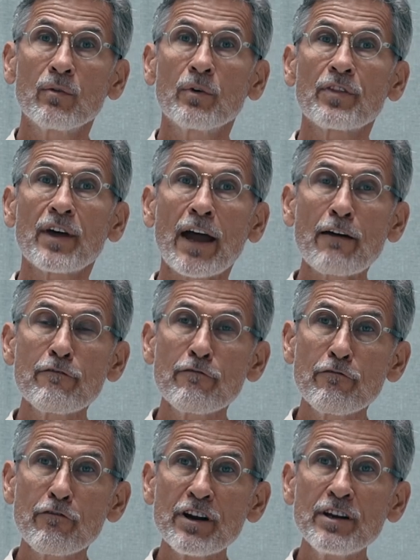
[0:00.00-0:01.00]
with
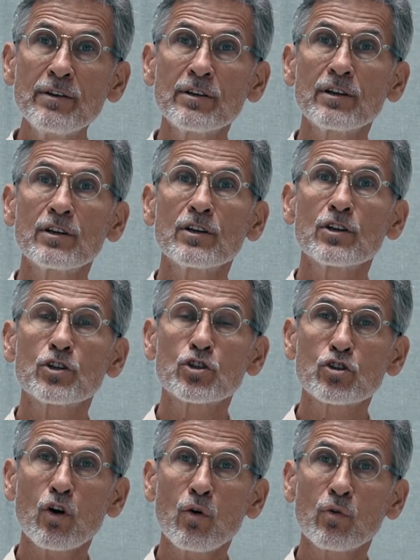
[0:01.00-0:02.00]
every
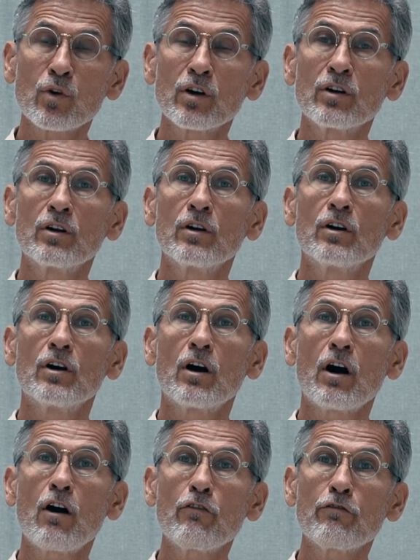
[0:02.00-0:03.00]
stroke
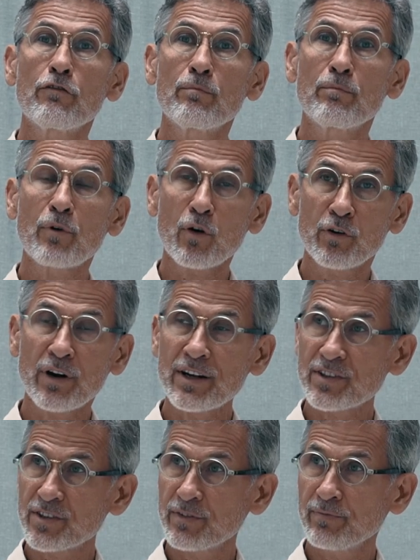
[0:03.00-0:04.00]
of
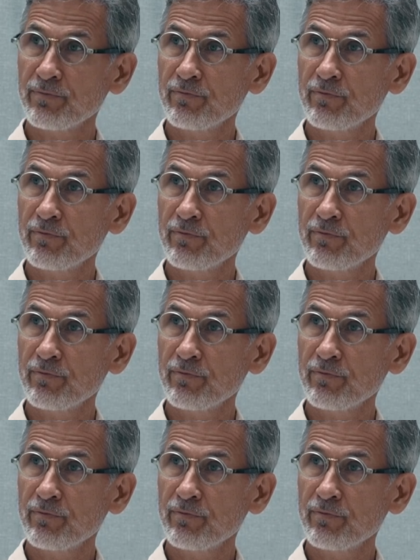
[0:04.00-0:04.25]
progress,